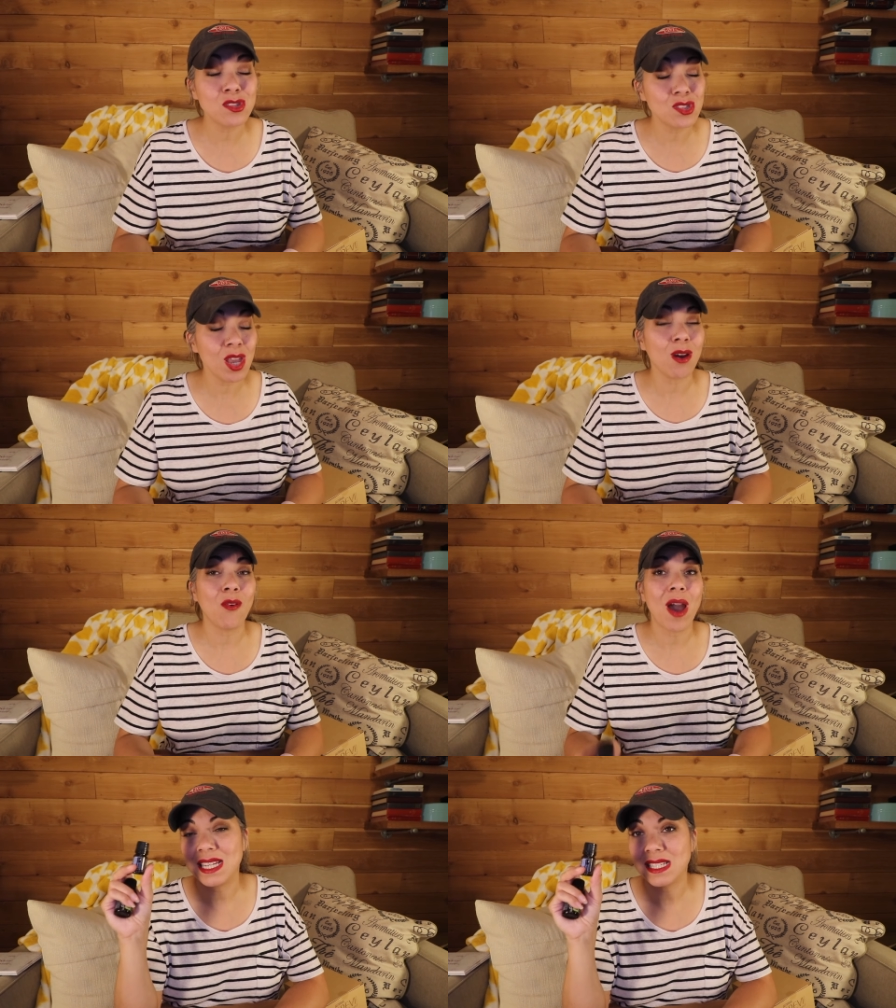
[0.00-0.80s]

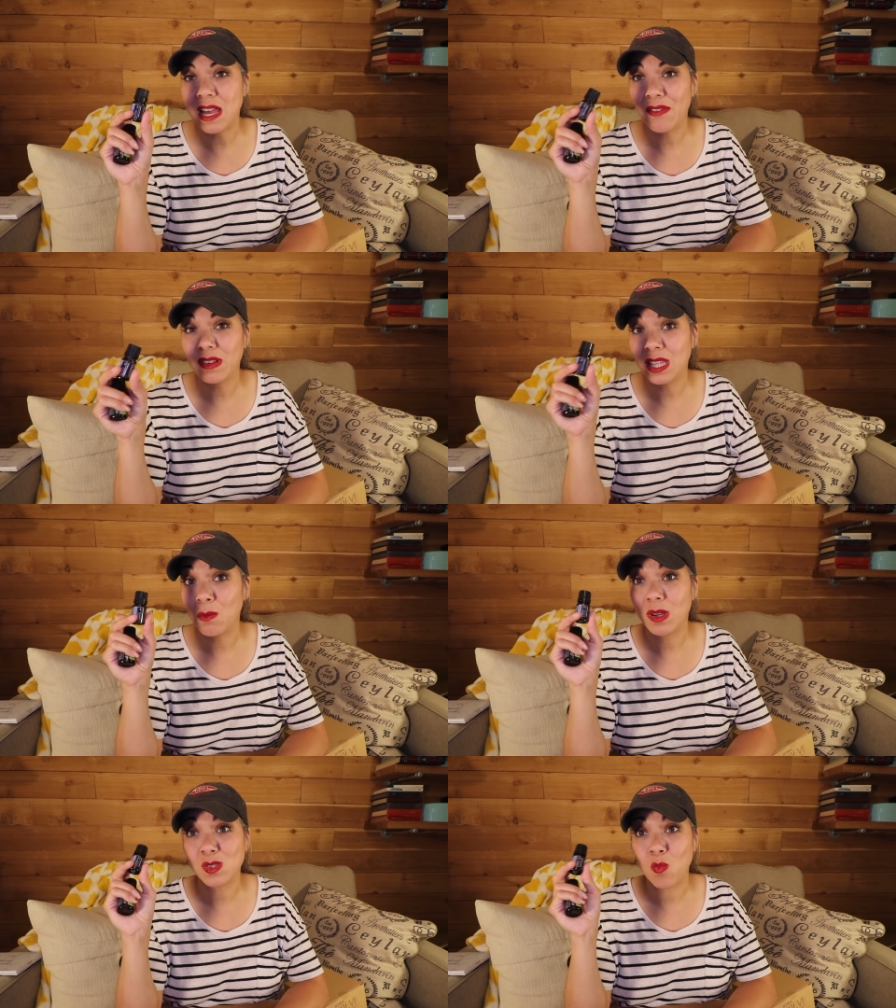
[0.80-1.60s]
So it definitely
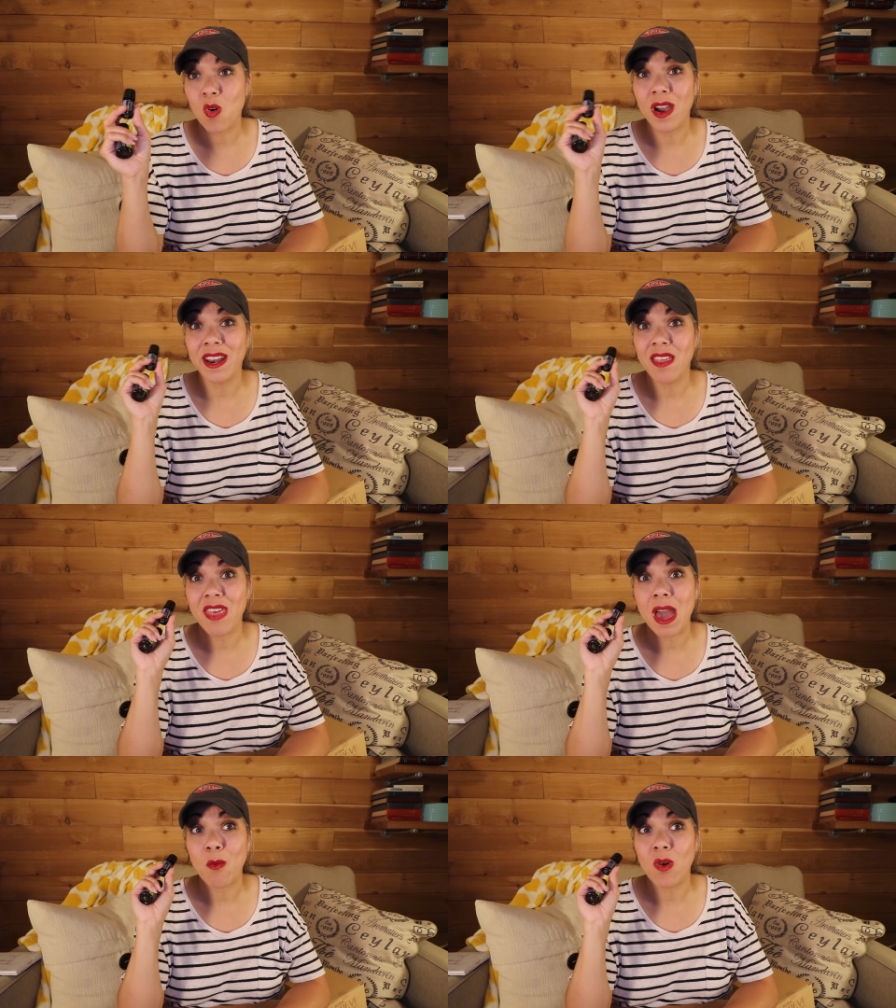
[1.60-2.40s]
was one
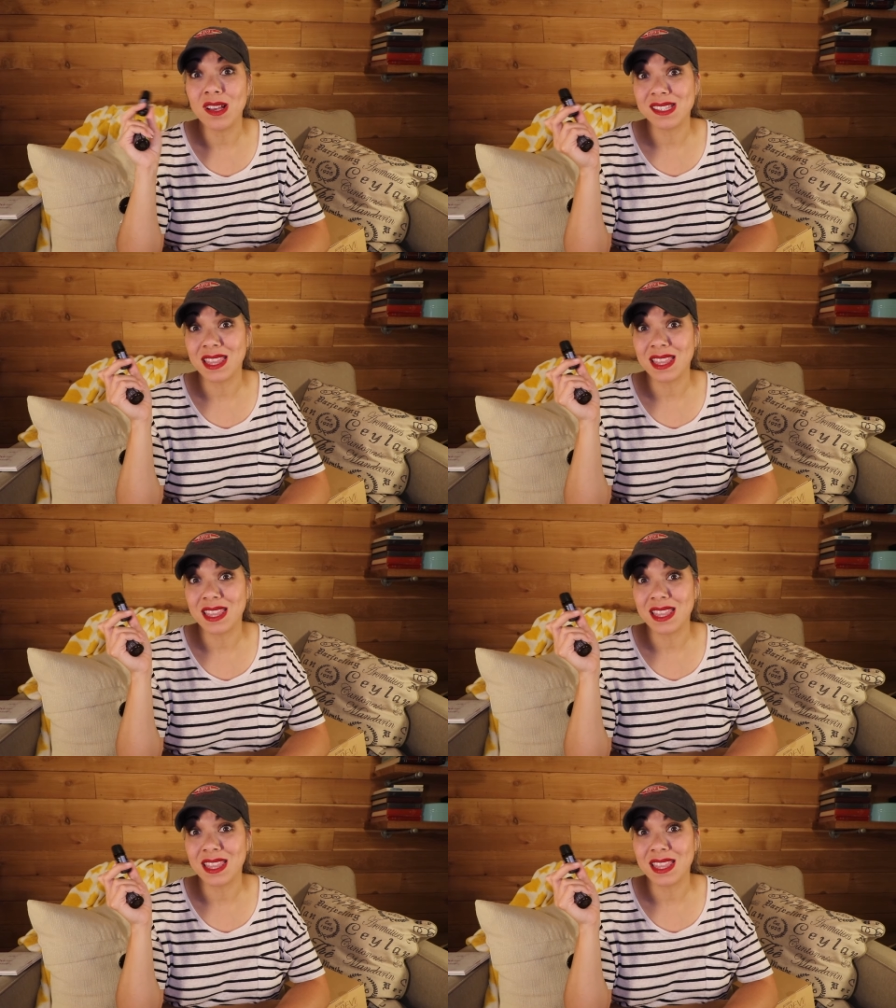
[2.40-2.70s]
that was